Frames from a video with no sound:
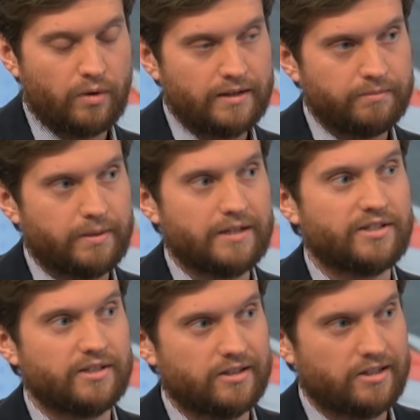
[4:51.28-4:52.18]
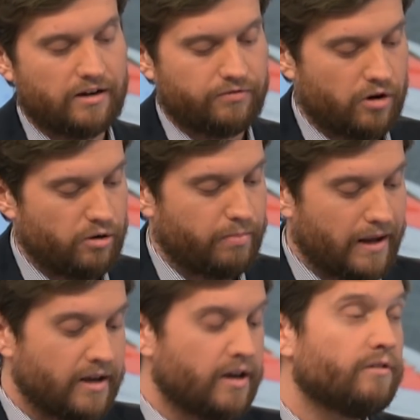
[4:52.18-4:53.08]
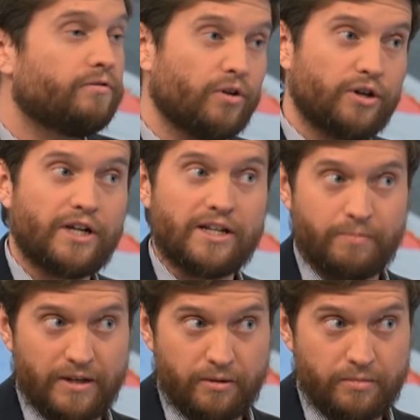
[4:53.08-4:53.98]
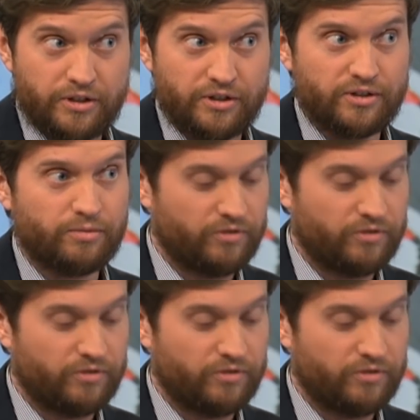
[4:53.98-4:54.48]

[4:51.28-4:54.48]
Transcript: One, but it's still a tough road. But Flörsch has big ambitions.